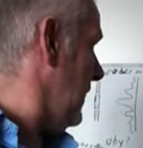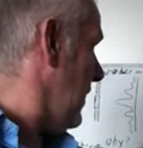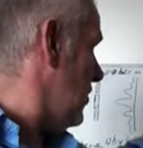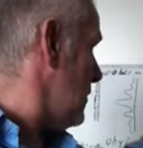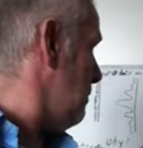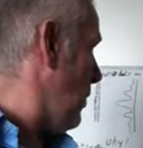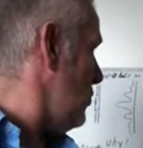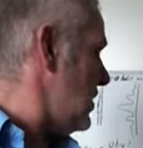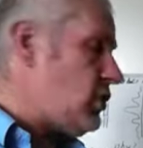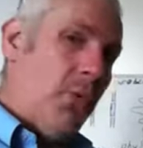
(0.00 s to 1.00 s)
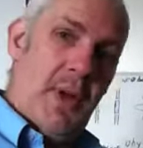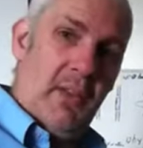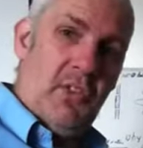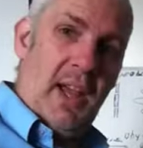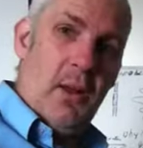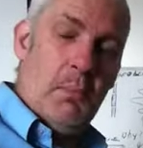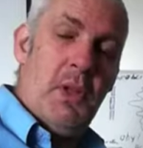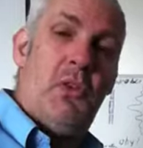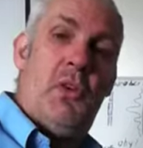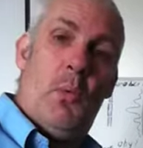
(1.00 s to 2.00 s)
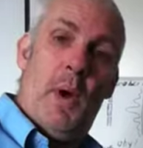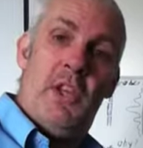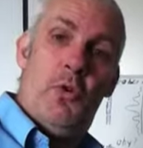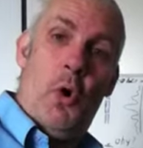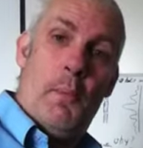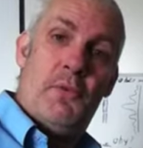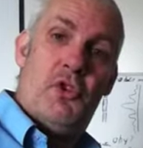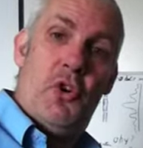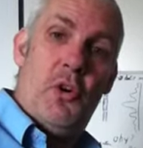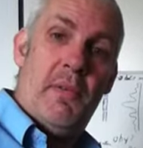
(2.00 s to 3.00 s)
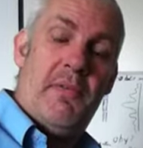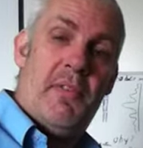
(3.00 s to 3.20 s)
There is a process of entanglement when you observe.